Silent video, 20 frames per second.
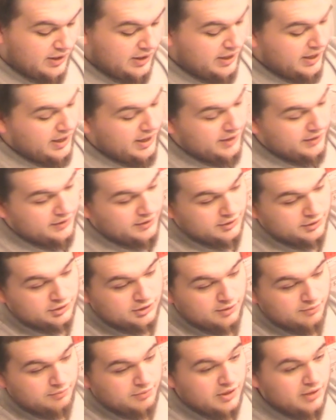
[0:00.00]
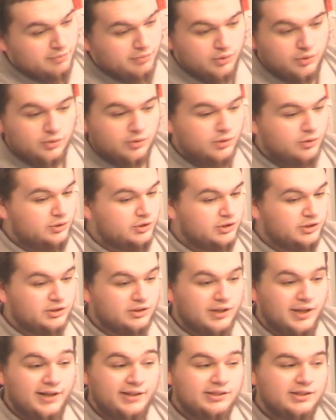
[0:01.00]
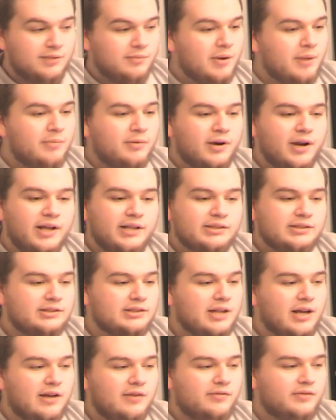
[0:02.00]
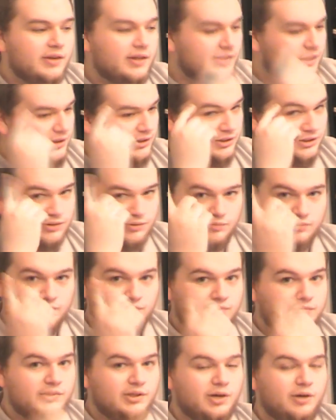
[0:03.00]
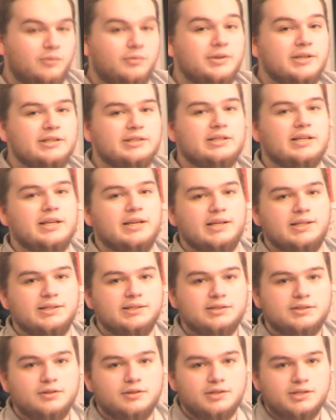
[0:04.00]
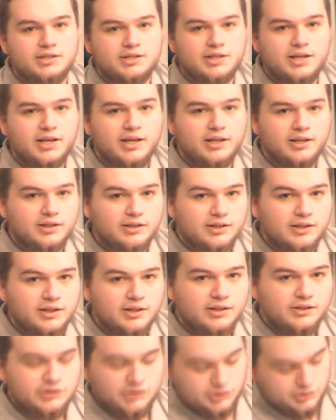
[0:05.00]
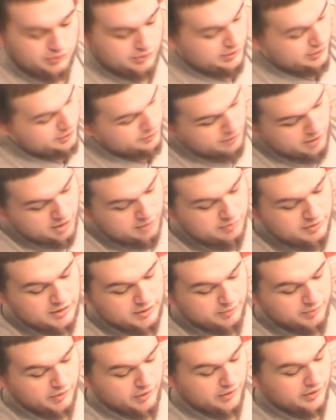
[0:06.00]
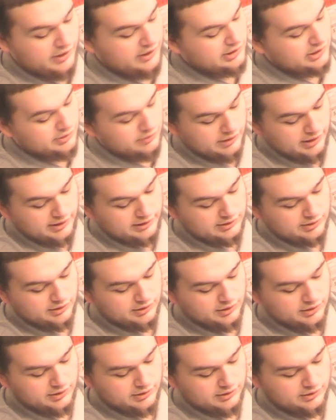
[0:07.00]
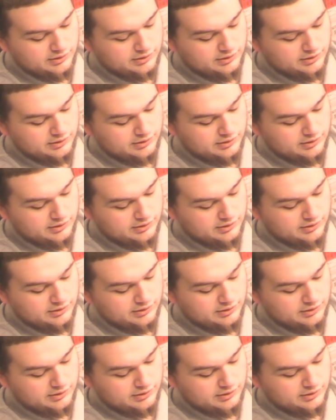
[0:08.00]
And there are some people who just like to memorize stuff, and they're just, whiz kids, so to say. Just real smart people, and they just like to learn.